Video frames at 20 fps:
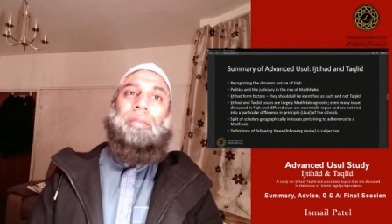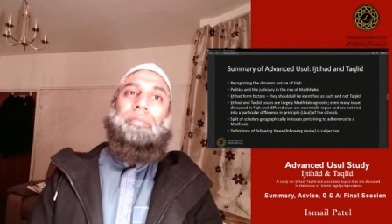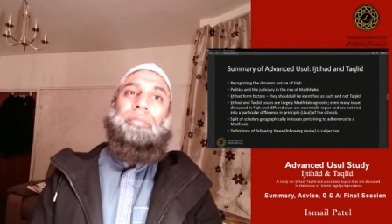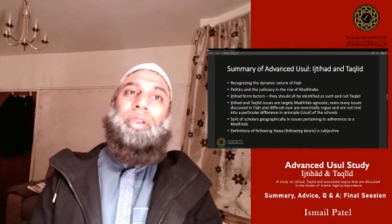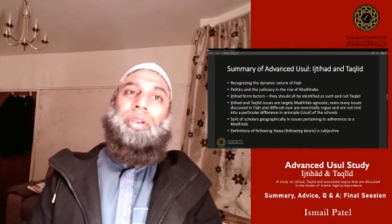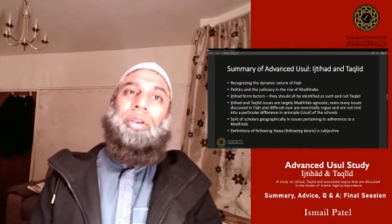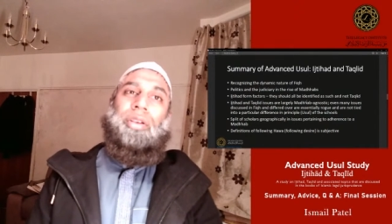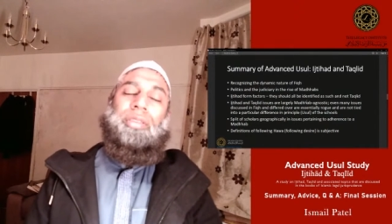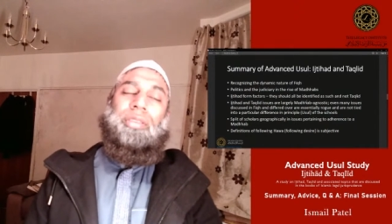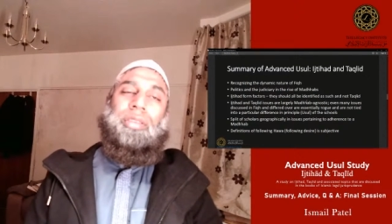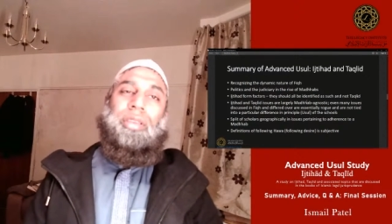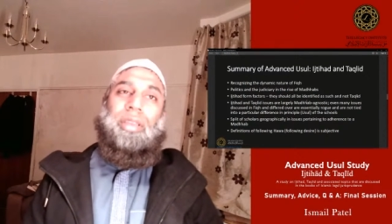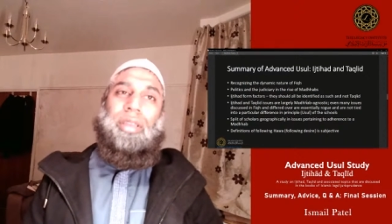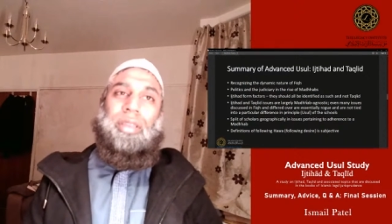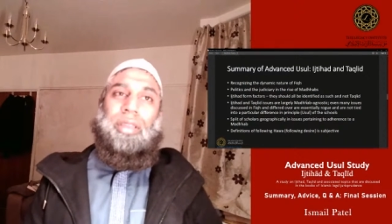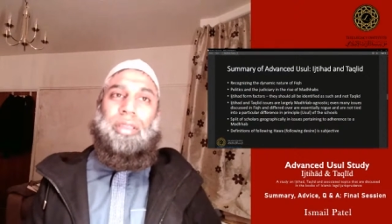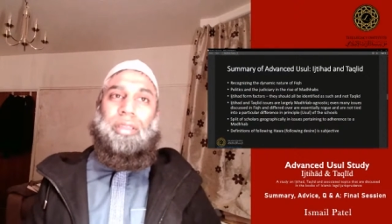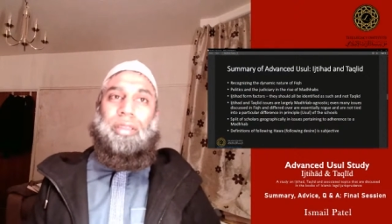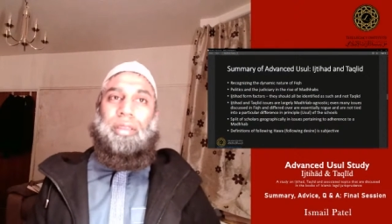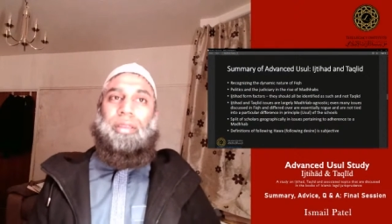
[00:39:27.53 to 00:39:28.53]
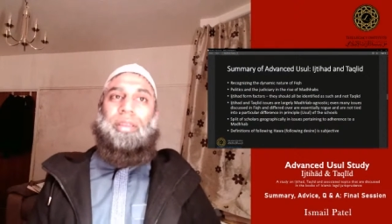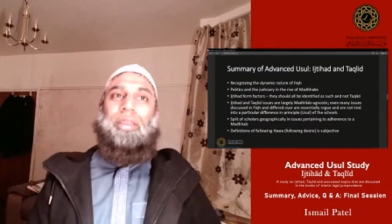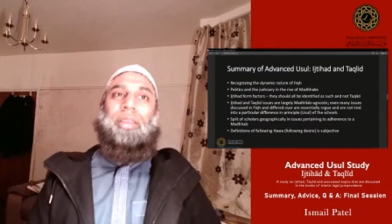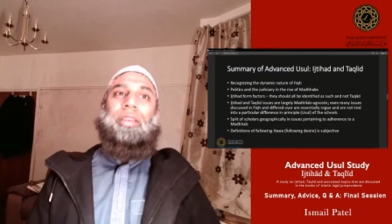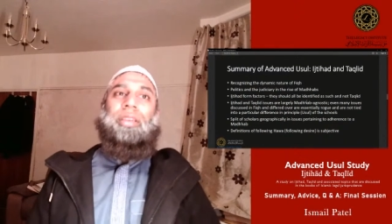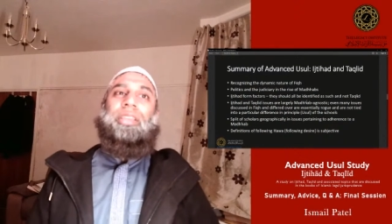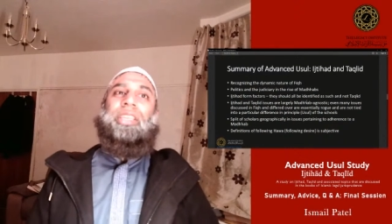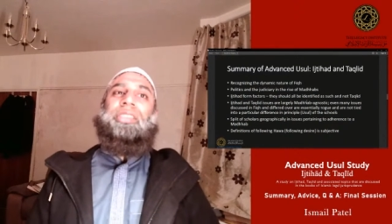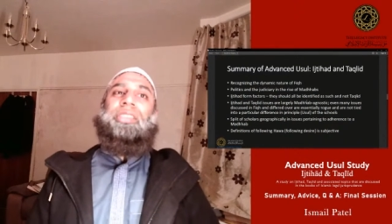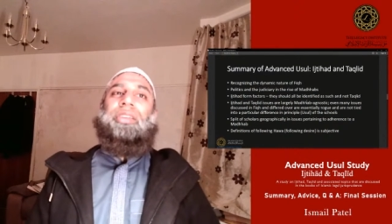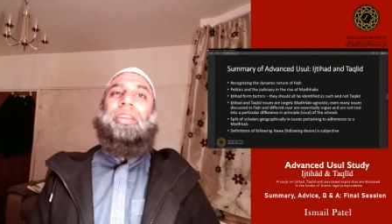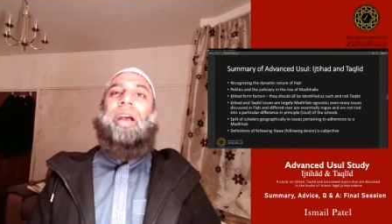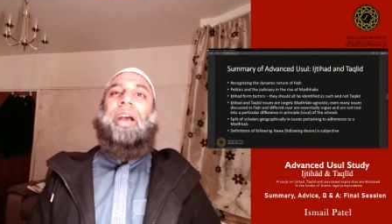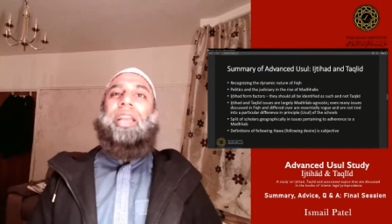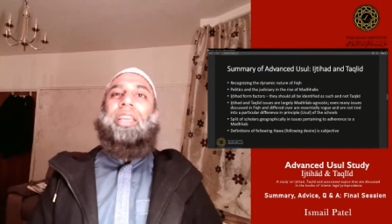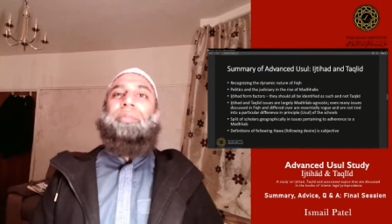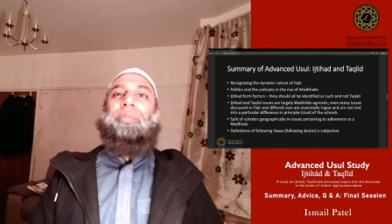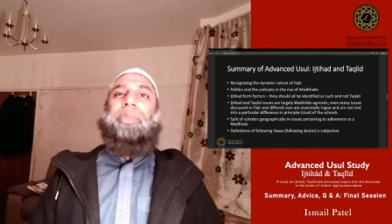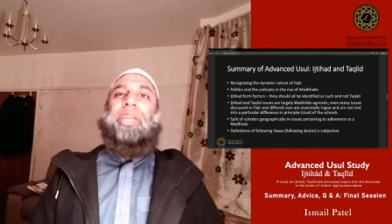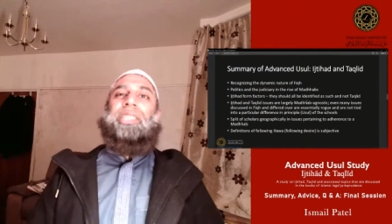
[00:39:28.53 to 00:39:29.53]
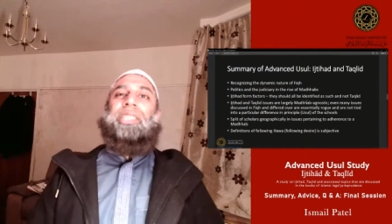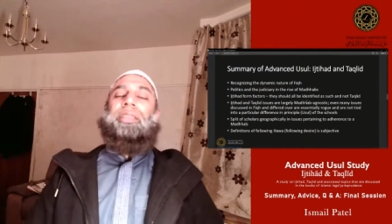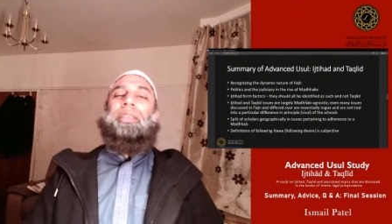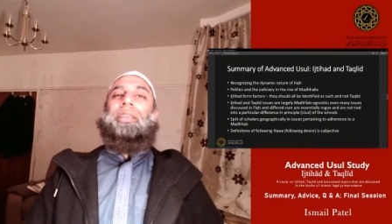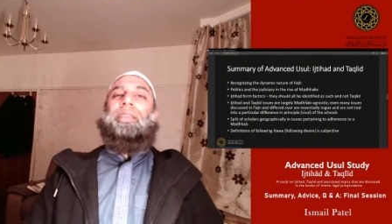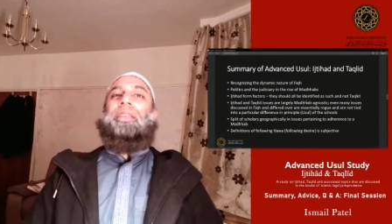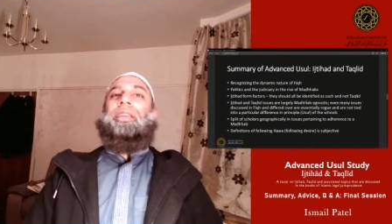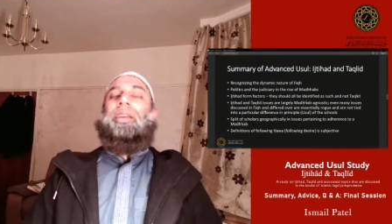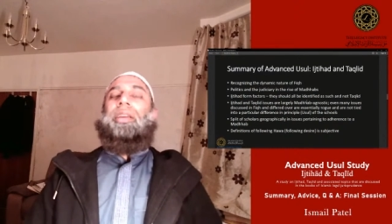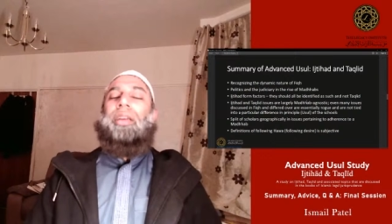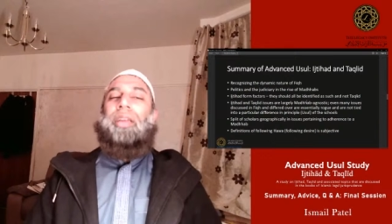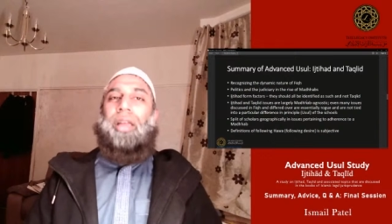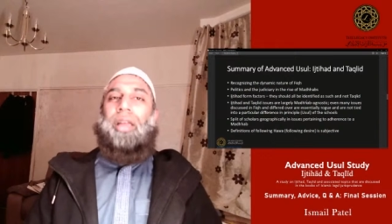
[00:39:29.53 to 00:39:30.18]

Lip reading: Because disregarding precedent